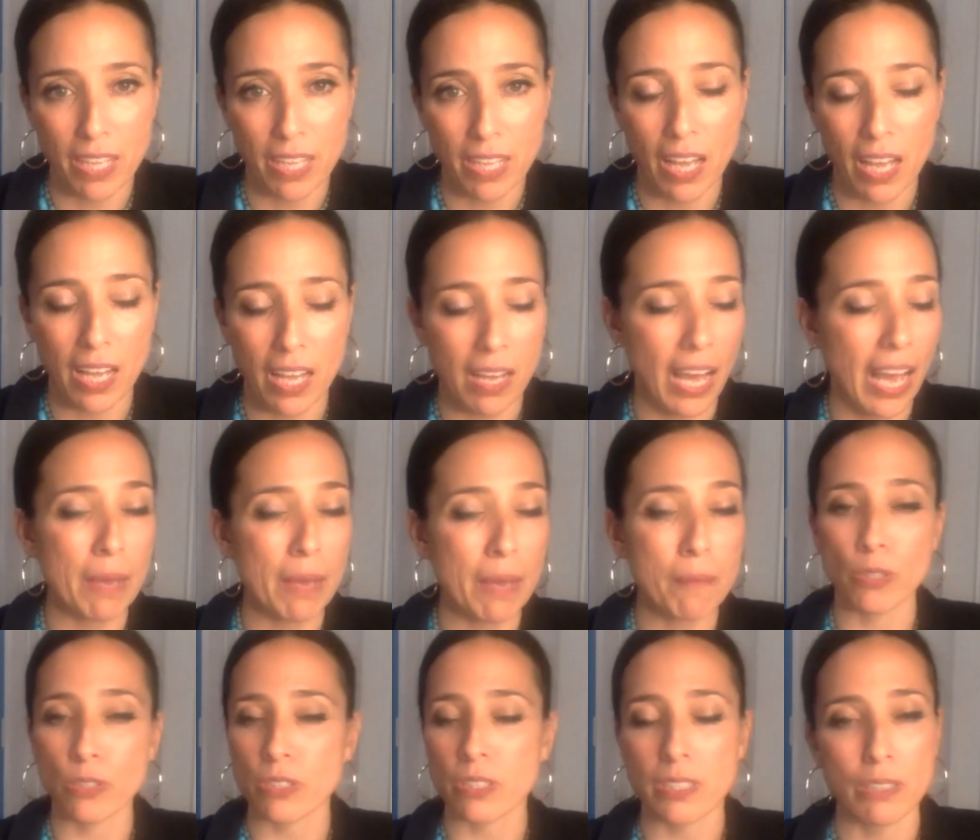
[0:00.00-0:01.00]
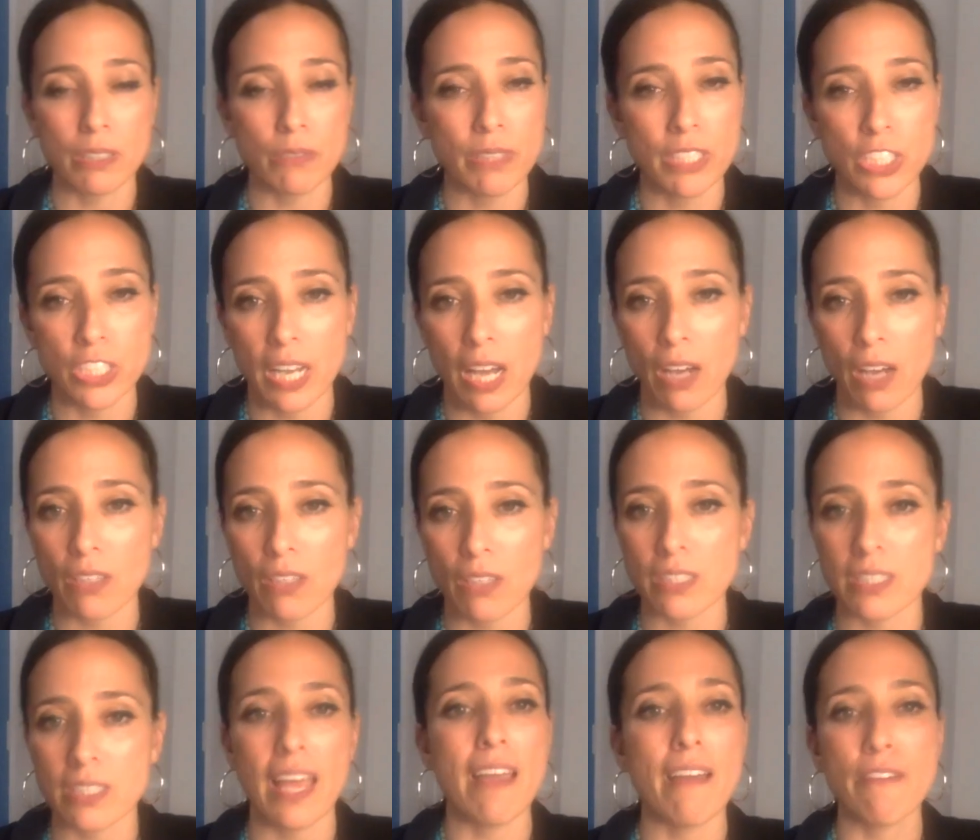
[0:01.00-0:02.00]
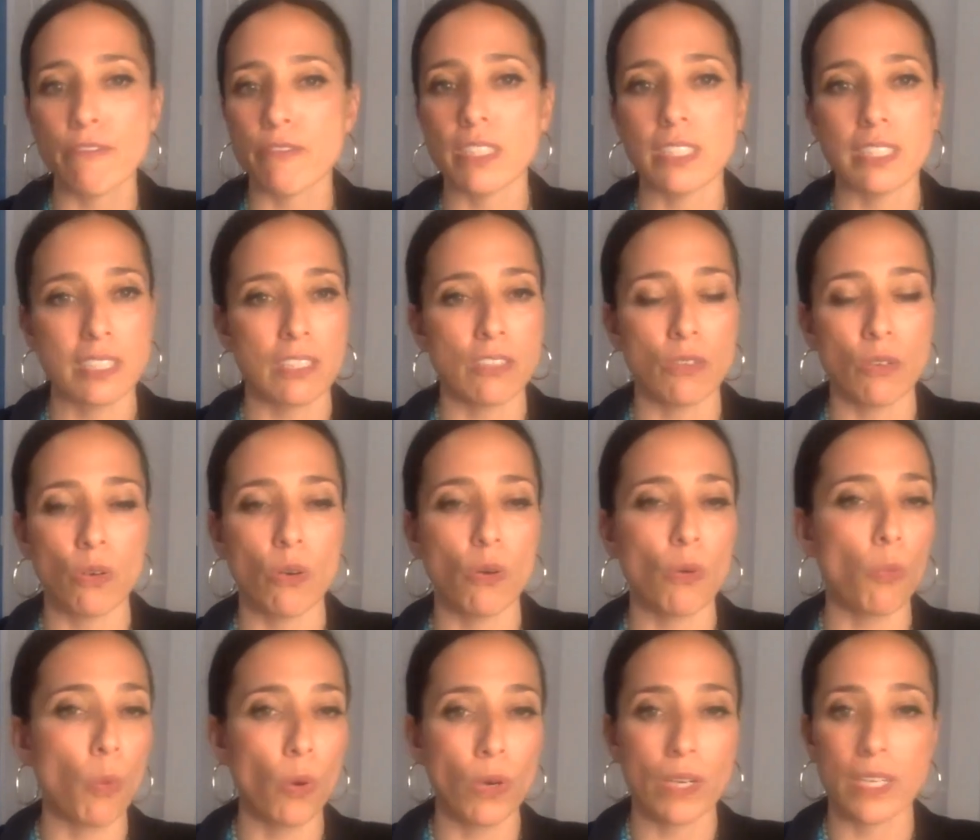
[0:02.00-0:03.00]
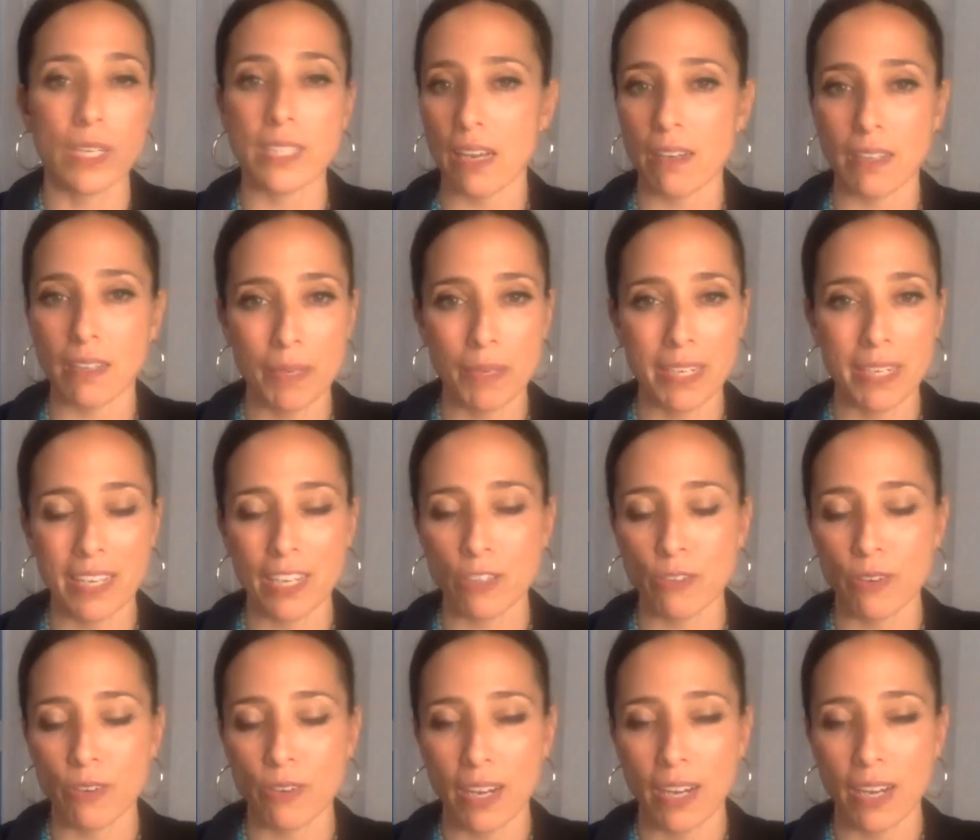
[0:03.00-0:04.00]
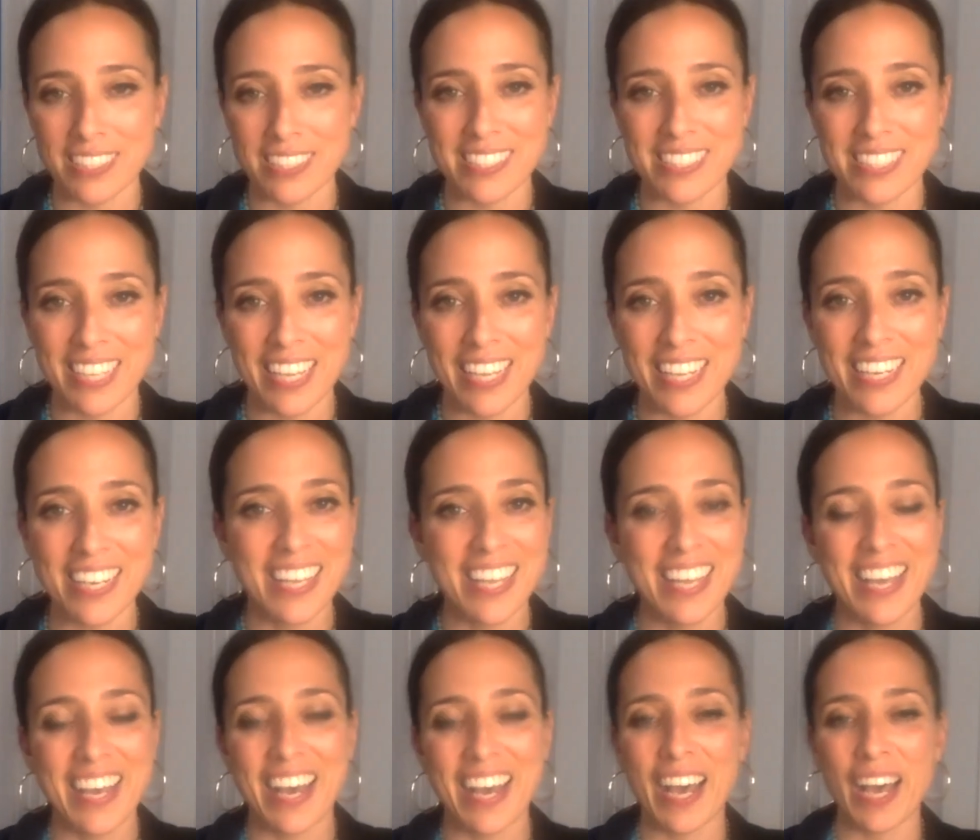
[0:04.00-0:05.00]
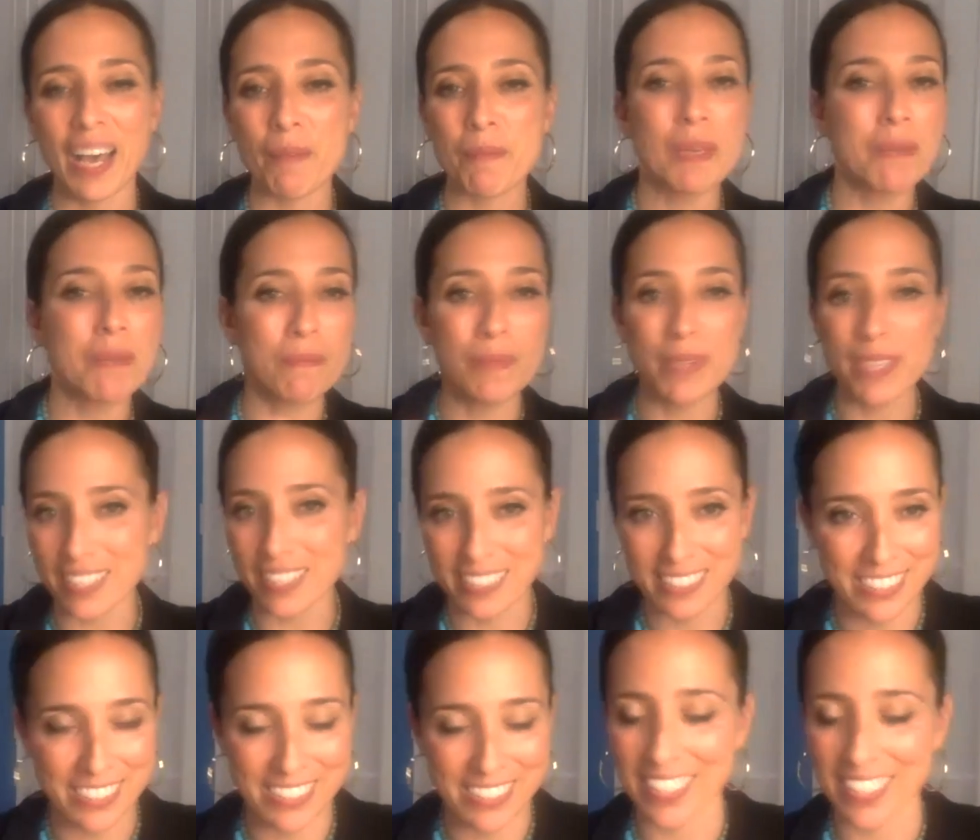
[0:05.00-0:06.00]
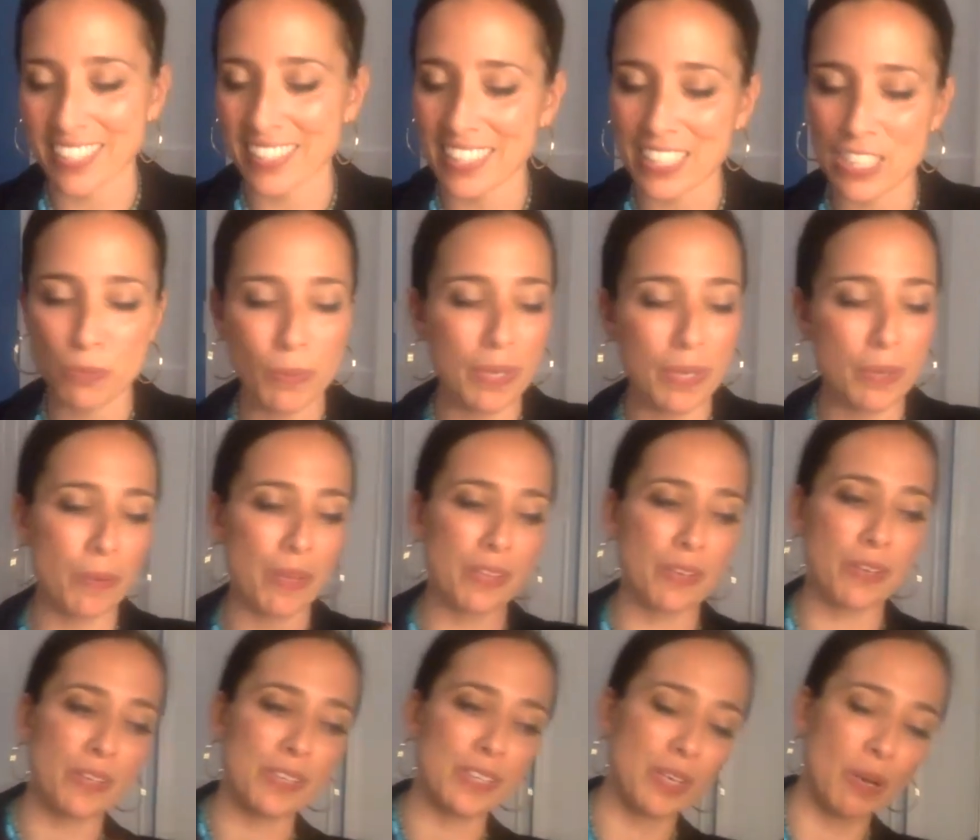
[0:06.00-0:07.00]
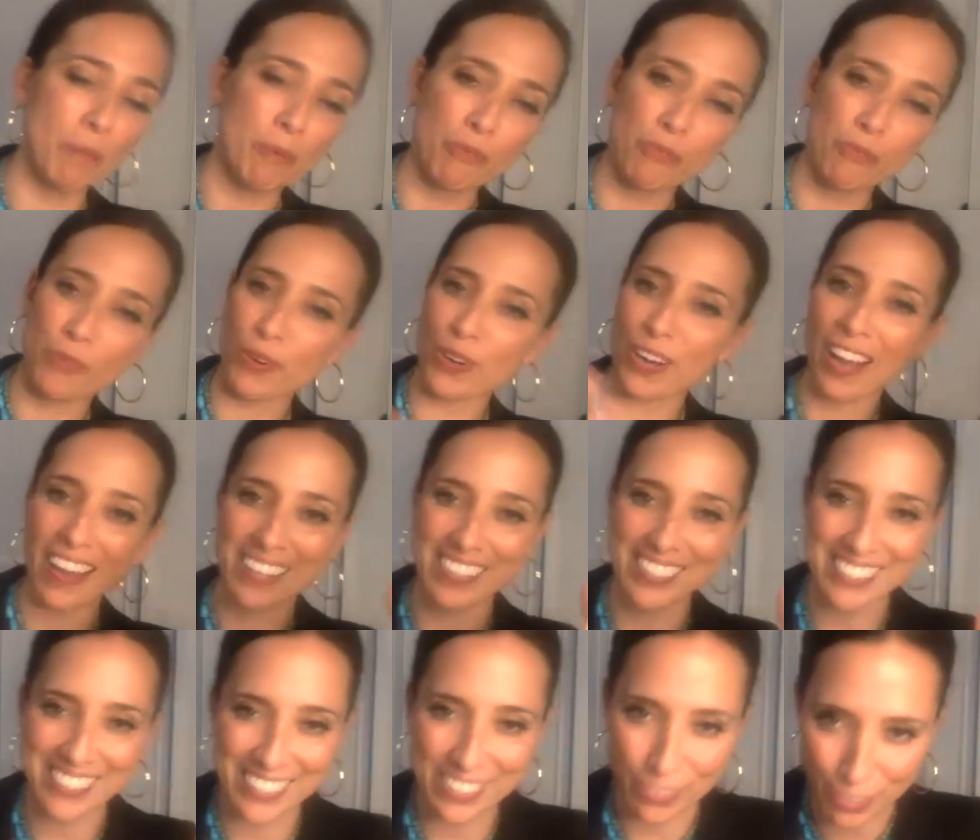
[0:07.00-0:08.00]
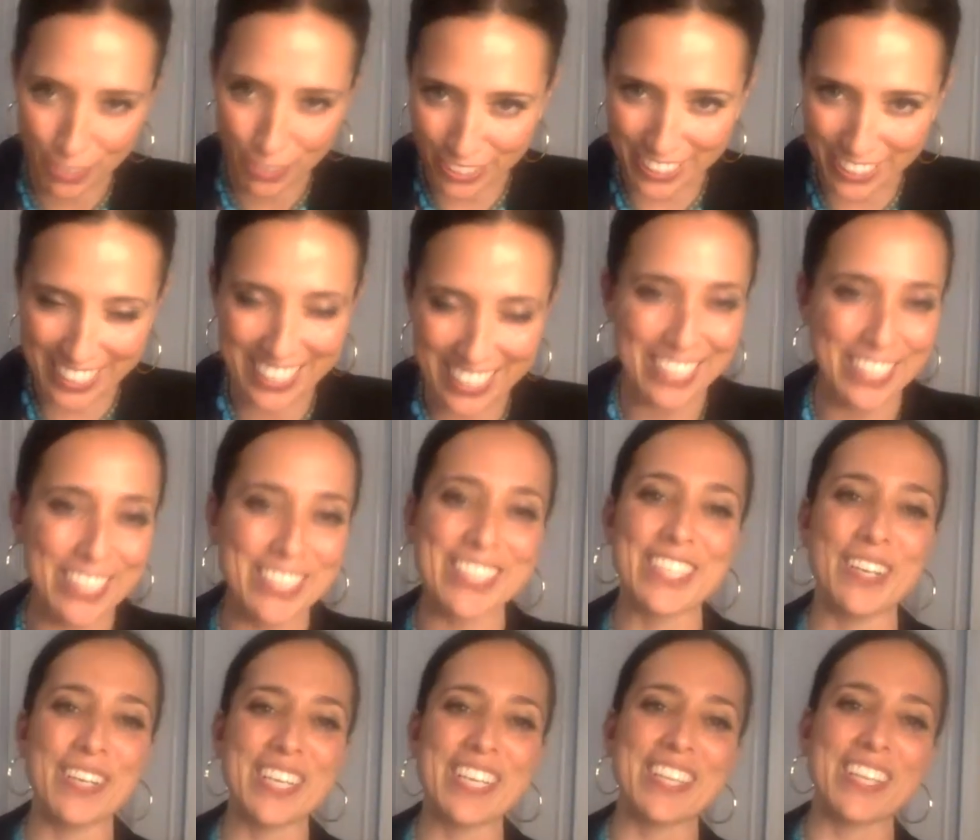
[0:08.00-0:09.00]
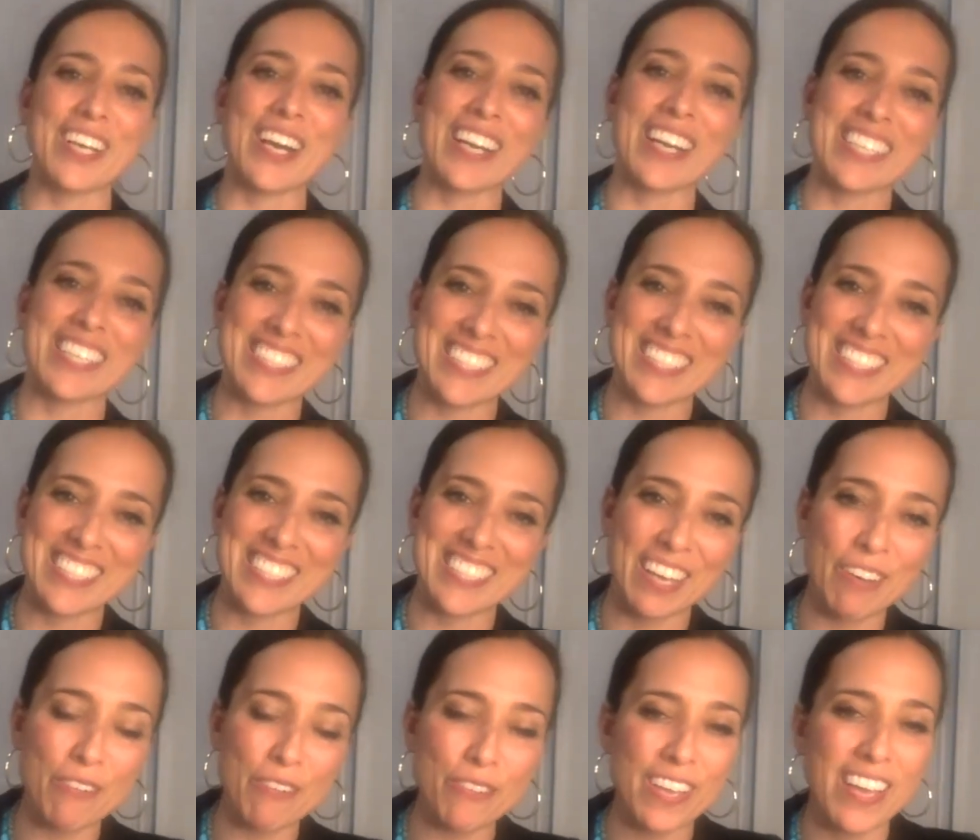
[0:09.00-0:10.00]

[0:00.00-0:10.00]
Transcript: Uh, I am personally reaching out to every single ward and town committee across this state um, in meetings just like this one, whether you know before caucuses or in a you know in the caucus itself.